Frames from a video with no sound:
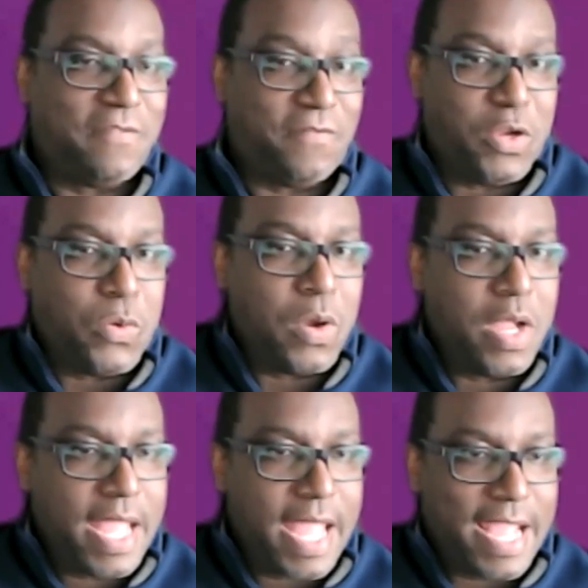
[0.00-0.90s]
and view
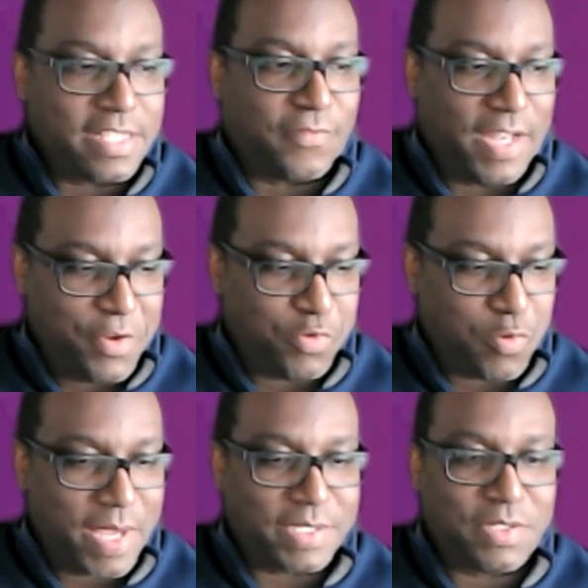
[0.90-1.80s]
as
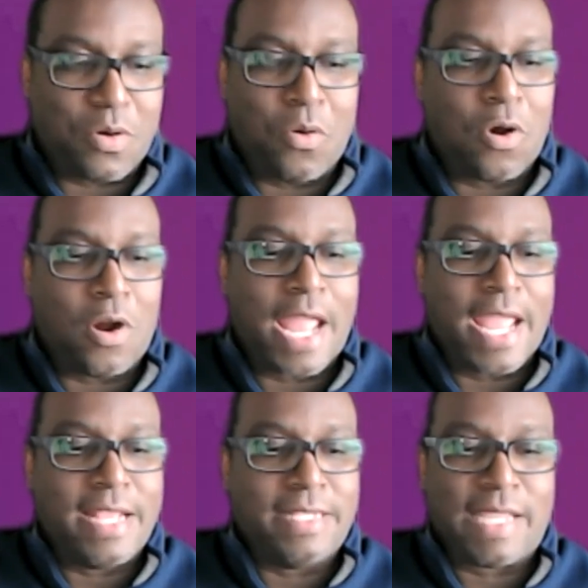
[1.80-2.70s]
philanthropist or
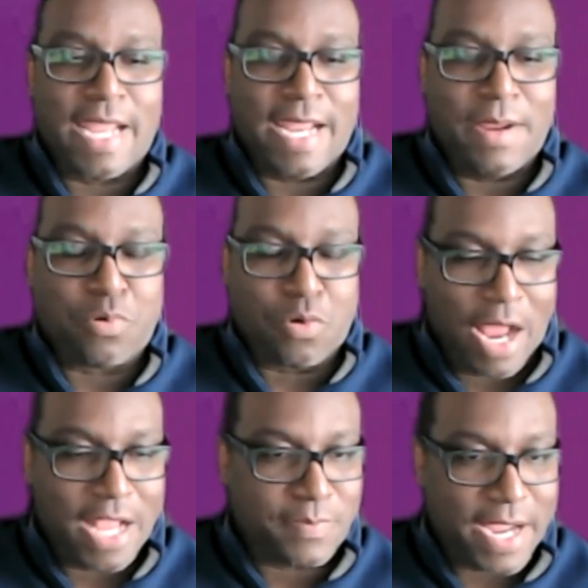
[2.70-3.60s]
as a
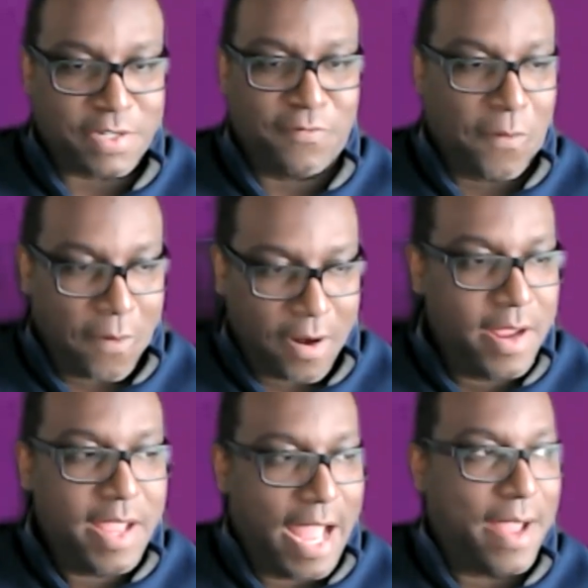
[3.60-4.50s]
prospect for
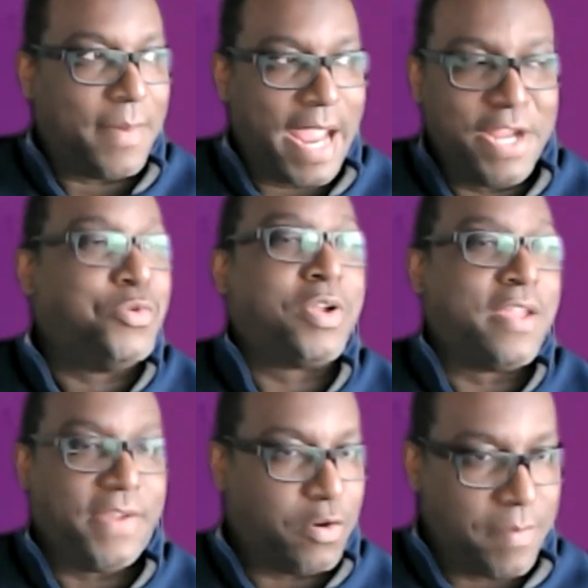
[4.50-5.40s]
annual
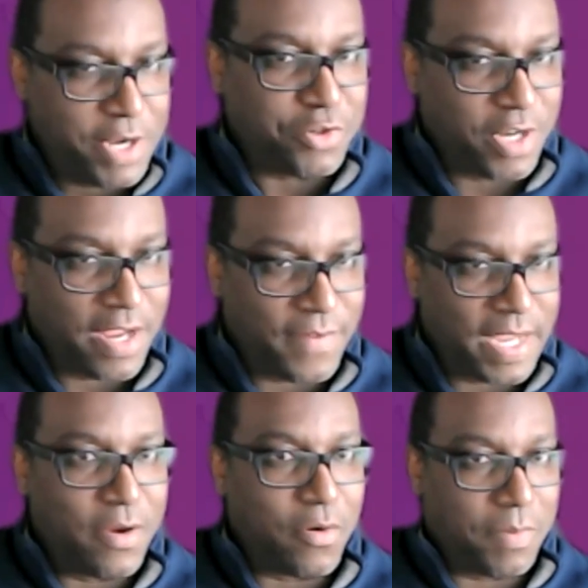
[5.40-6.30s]
giving or major
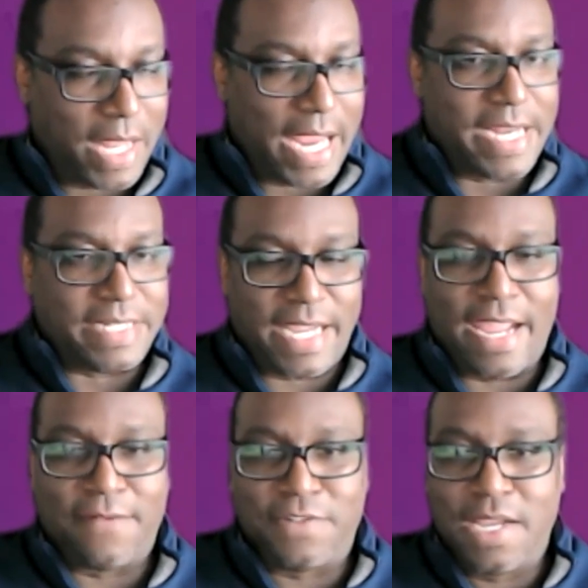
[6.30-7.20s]
giving or planned
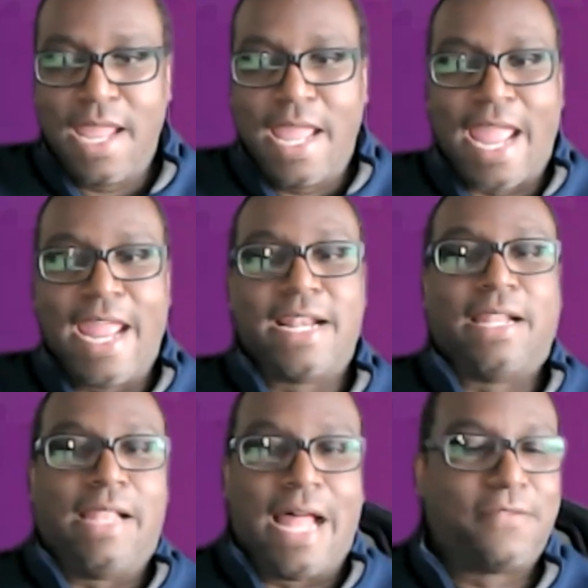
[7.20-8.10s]
gift. And a
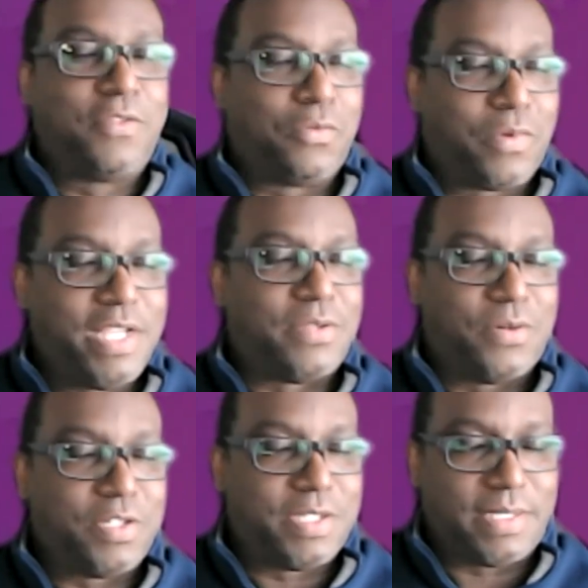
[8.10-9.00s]
lot of the
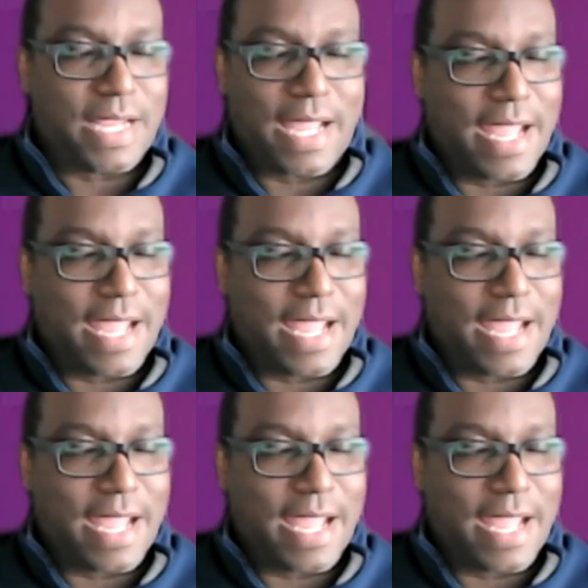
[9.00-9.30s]
research